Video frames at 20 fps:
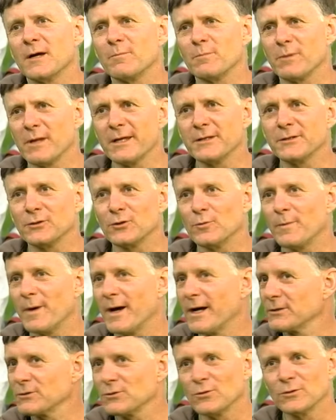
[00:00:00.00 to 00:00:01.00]
planned to go
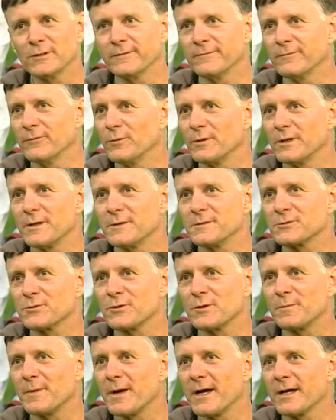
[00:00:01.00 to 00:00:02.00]
back, told everyone I was
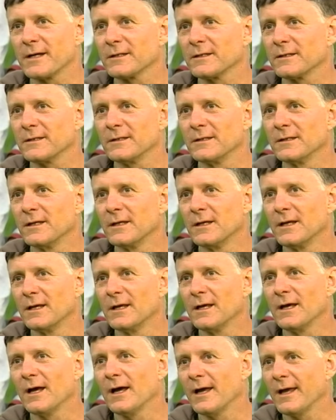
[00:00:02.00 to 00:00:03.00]
going back, and
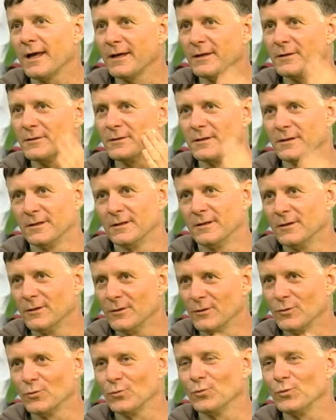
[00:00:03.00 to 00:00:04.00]
I had
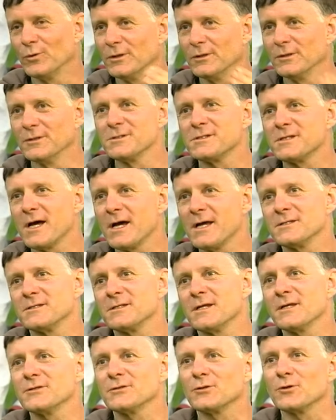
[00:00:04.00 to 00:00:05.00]
real
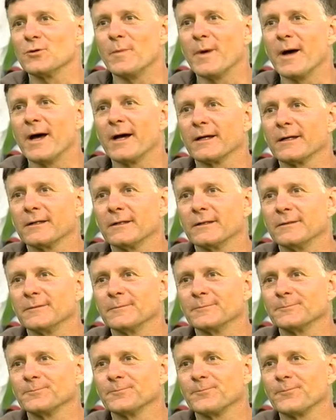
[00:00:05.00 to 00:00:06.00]
signs not to go back, and
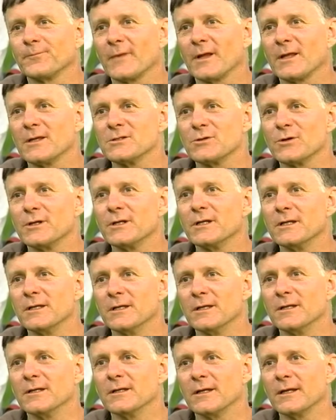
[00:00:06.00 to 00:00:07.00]
so I
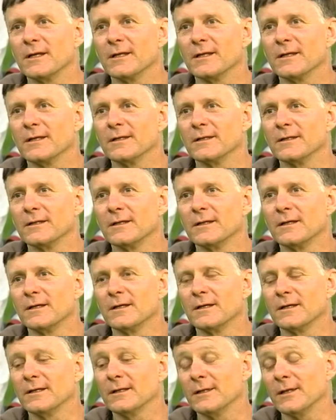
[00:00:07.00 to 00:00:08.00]
didn't. And
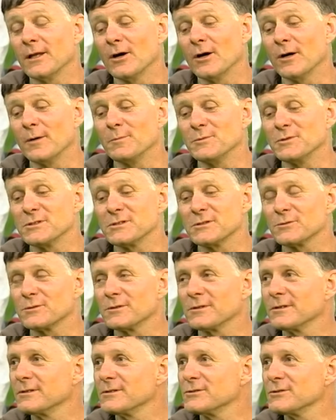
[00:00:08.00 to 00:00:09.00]
now I'm just
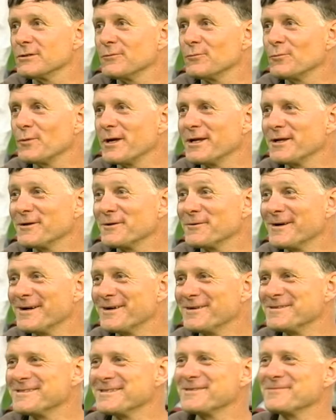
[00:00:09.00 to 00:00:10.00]
sort of waiting
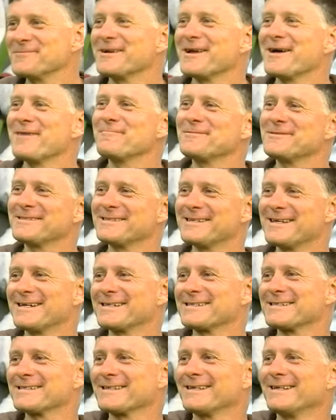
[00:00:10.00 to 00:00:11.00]
around, seeing what happens
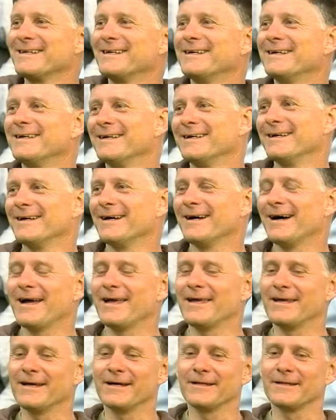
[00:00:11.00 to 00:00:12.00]
next.
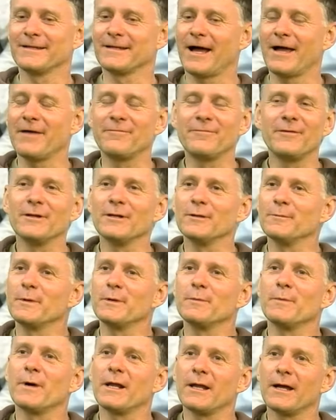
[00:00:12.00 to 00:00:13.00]
I feel him
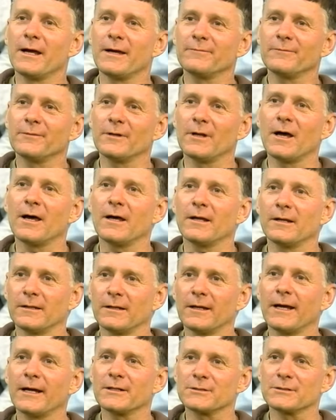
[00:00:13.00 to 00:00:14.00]
in my life a lot,
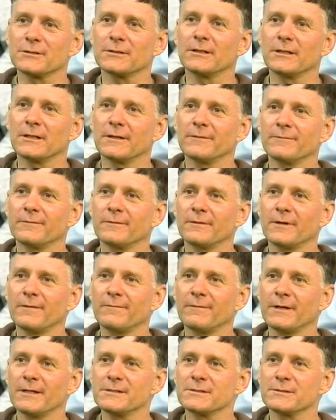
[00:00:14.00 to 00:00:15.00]
actually.
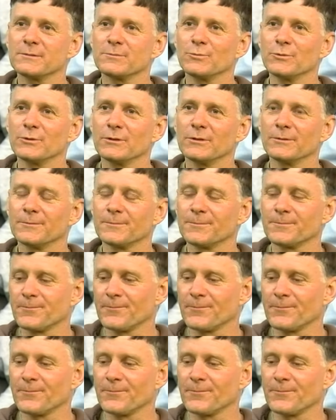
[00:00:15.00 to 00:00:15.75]
I've had some real